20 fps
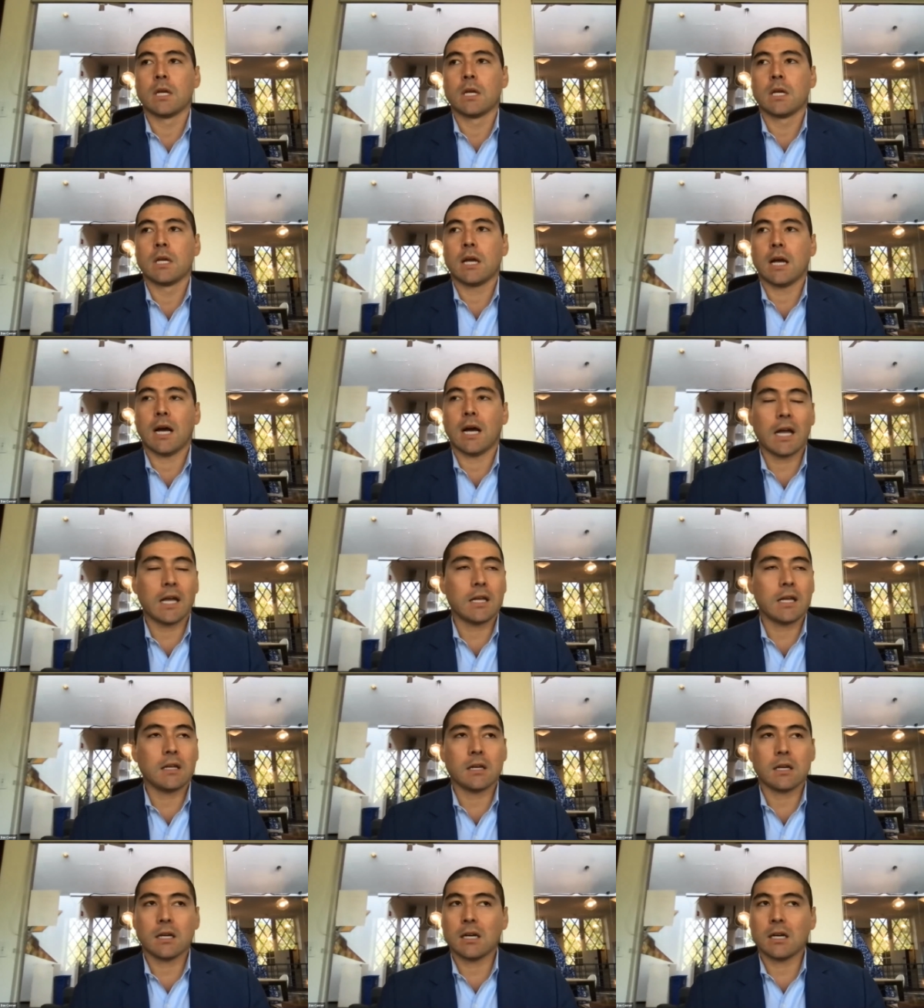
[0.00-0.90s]

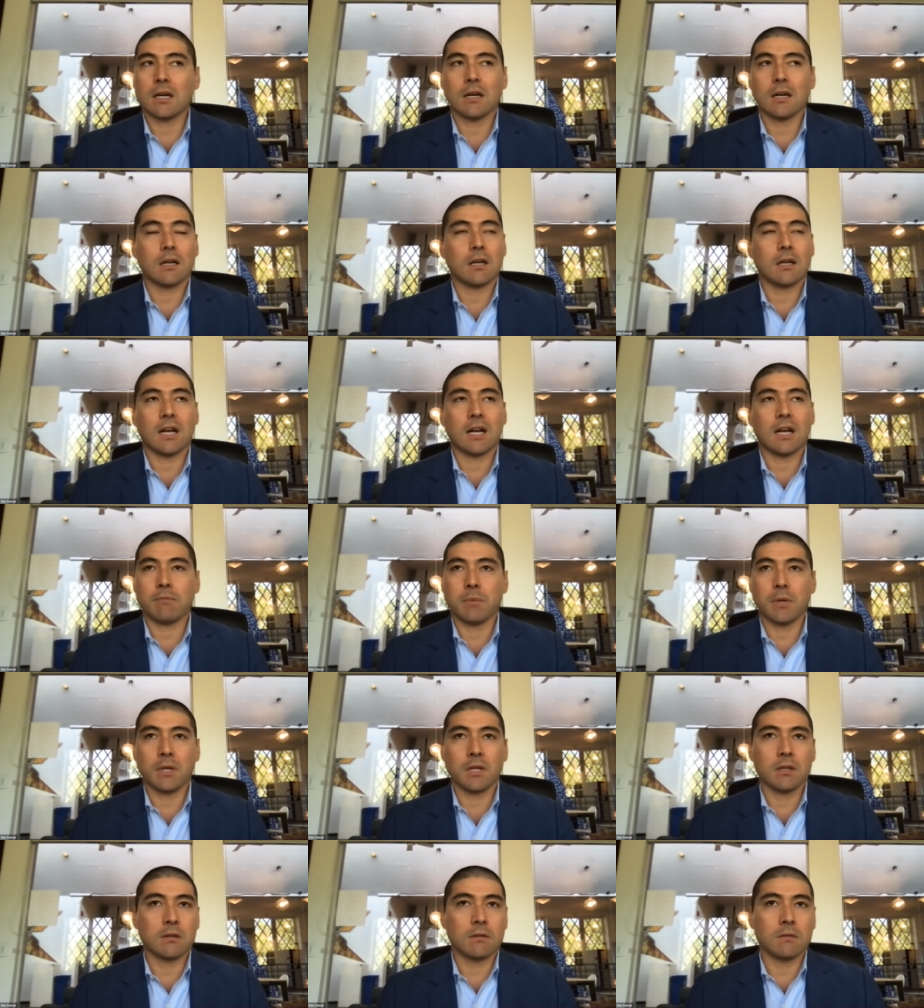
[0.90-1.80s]
I've
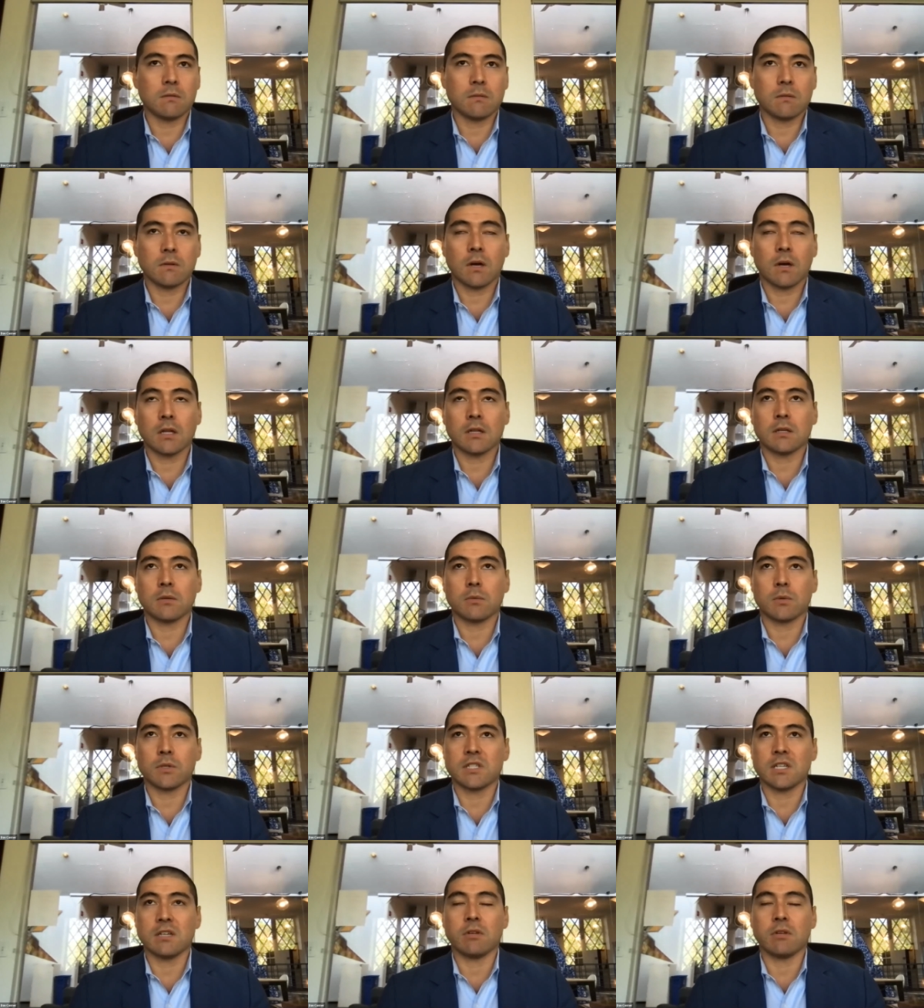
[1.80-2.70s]
been on the
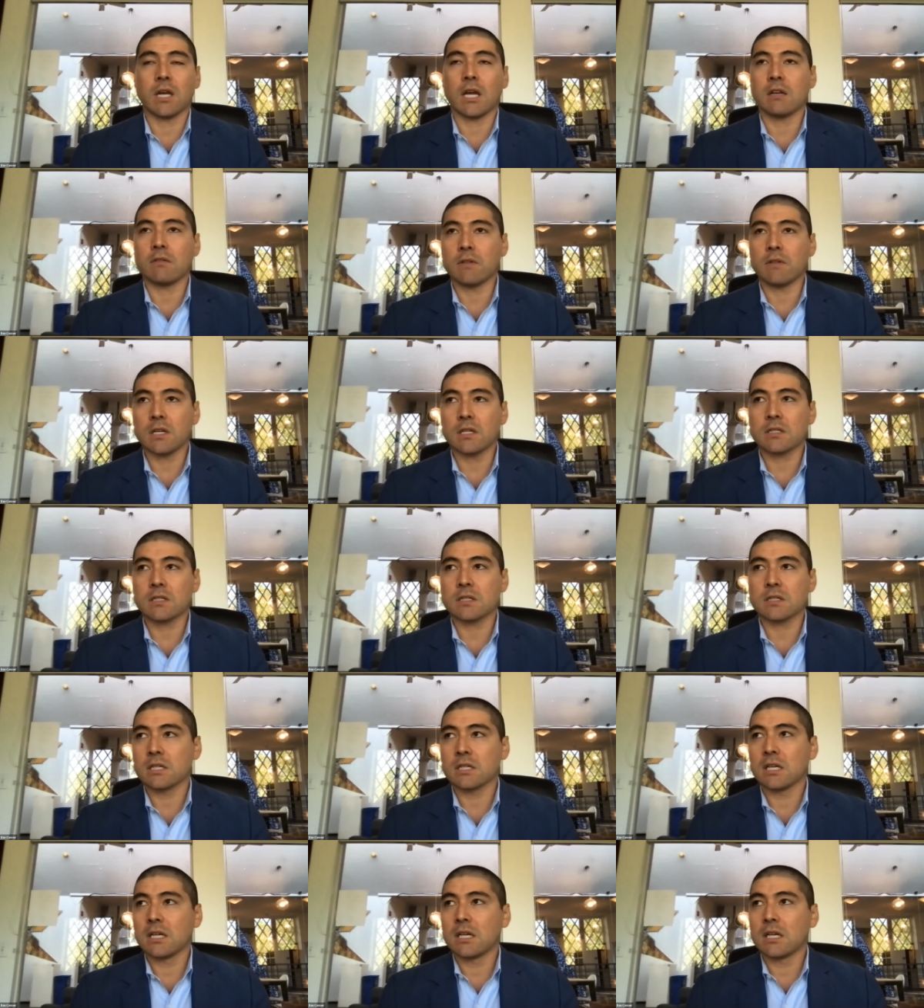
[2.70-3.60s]
receiving end of
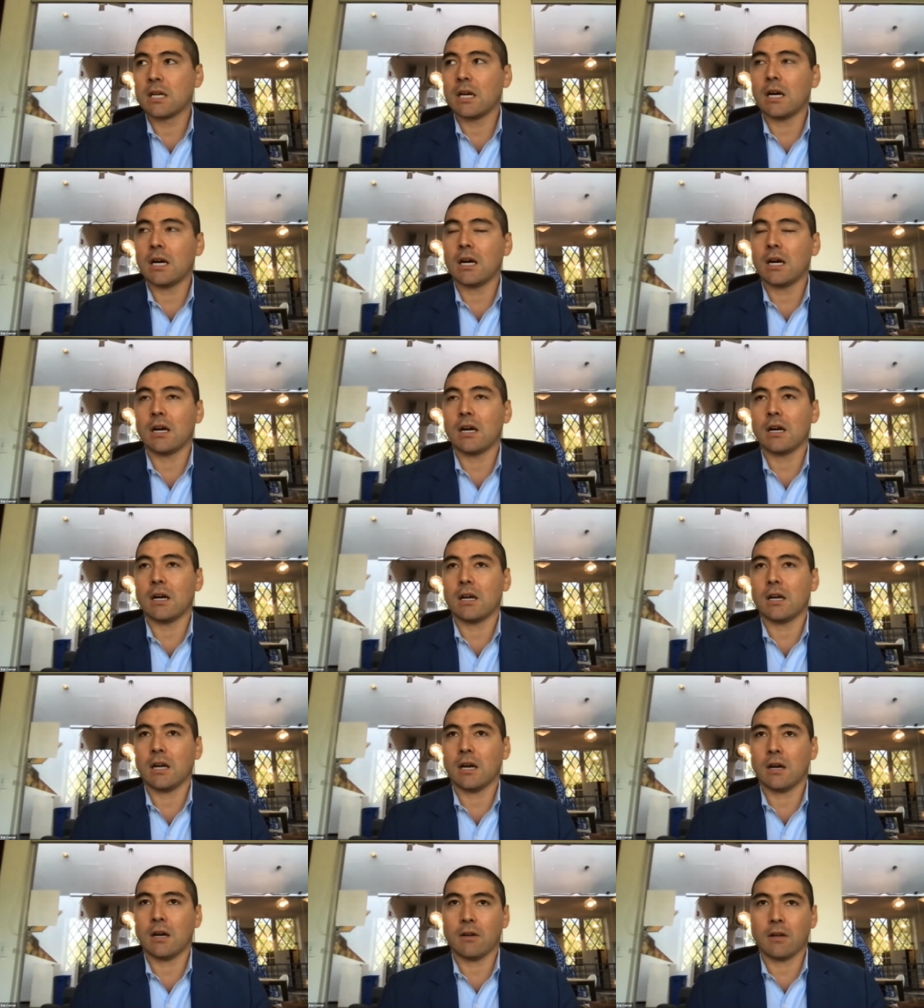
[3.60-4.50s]
this
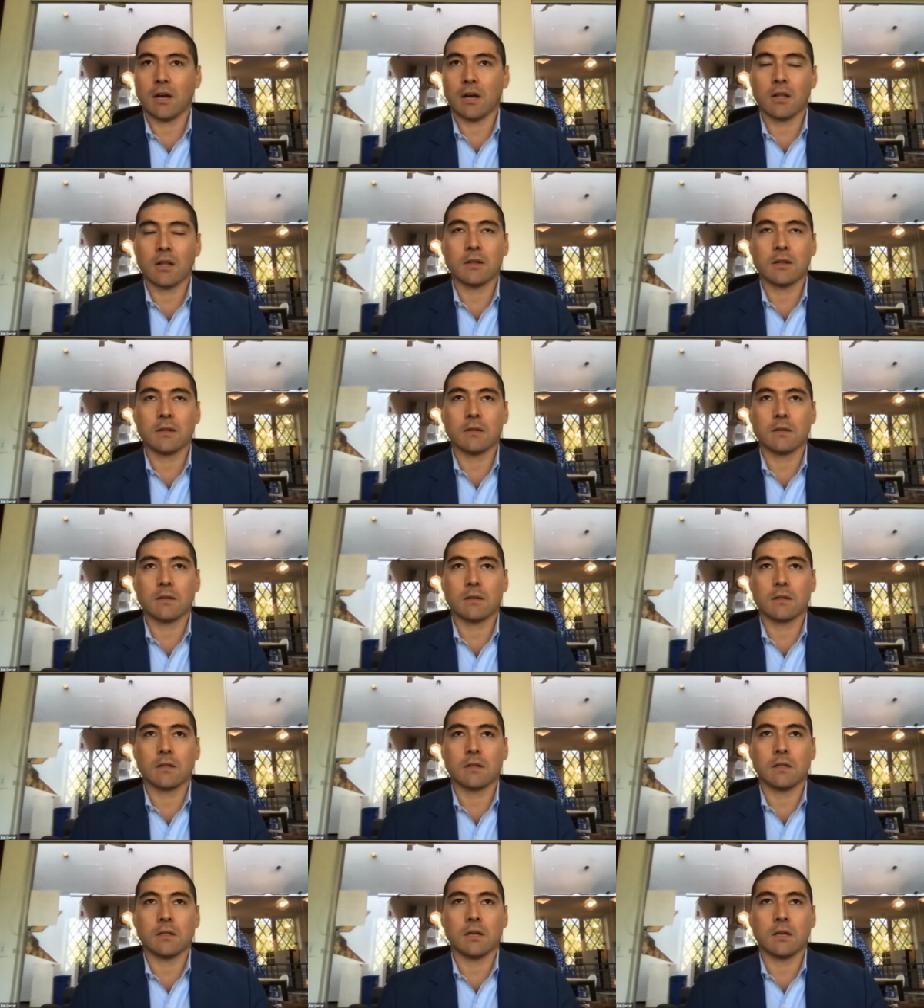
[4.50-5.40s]
on
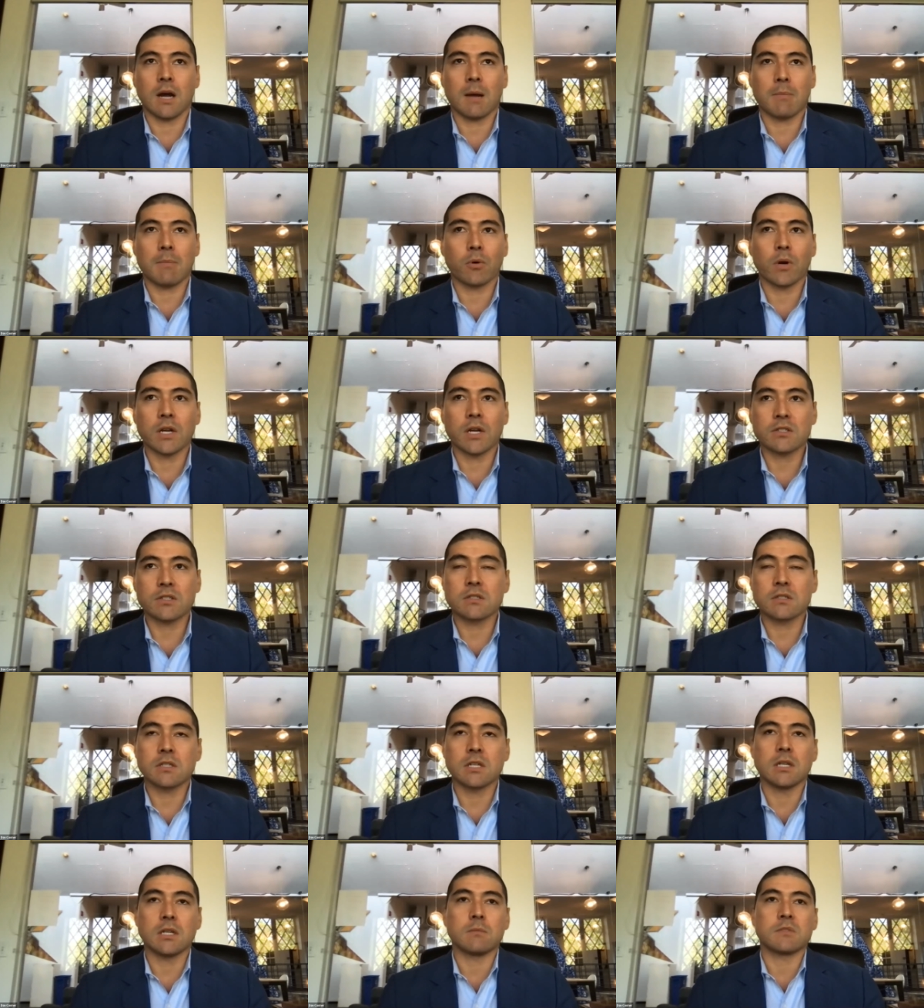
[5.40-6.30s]
the operations
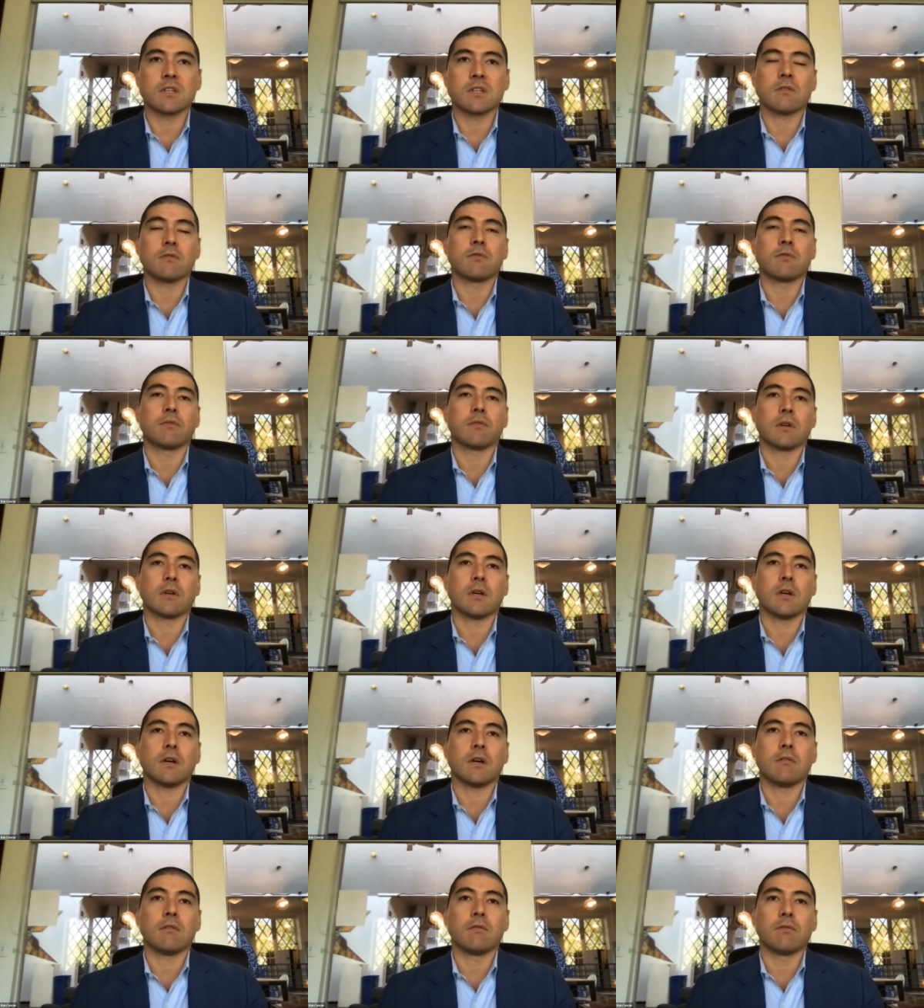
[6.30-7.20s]
teams of
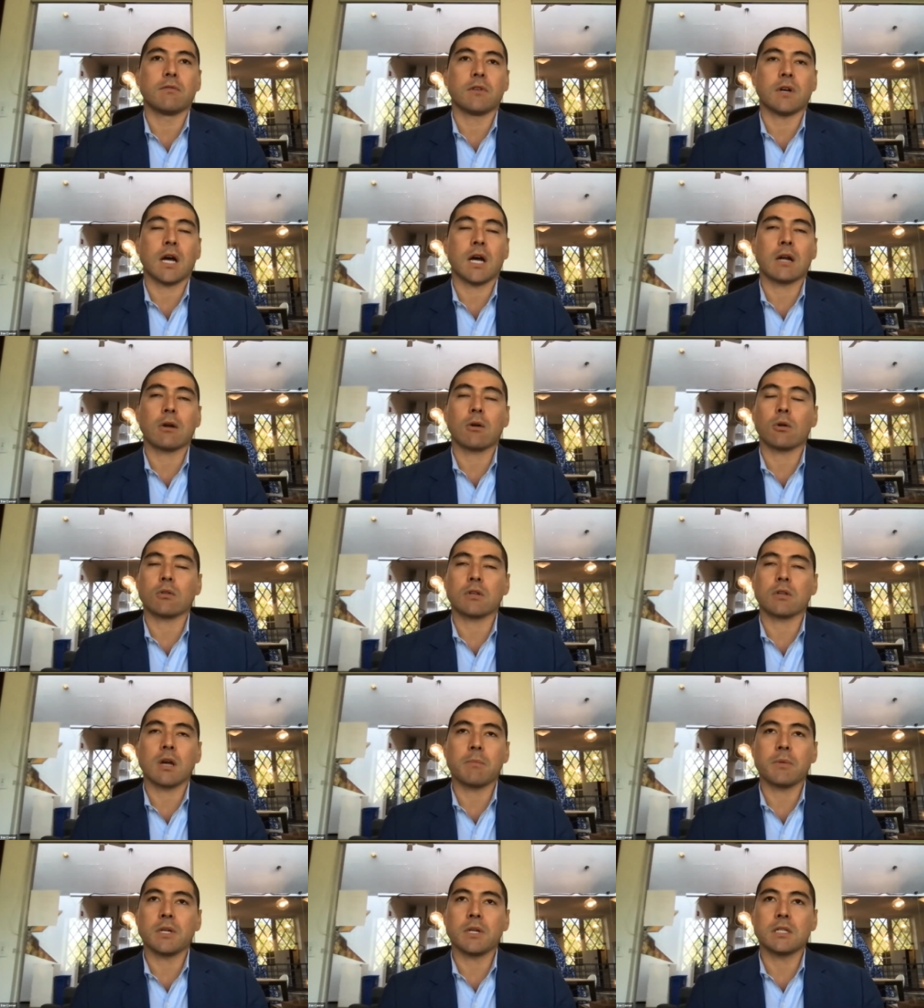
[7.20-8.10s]
high growth
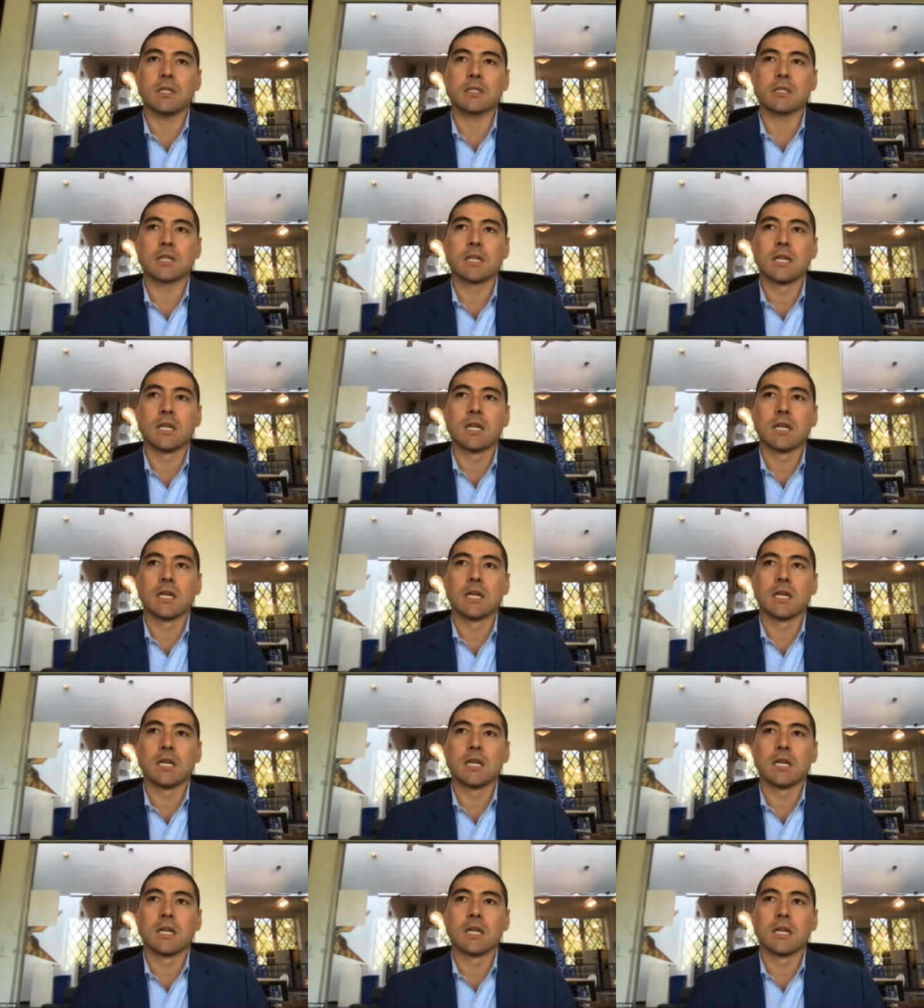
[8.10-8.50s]
companies.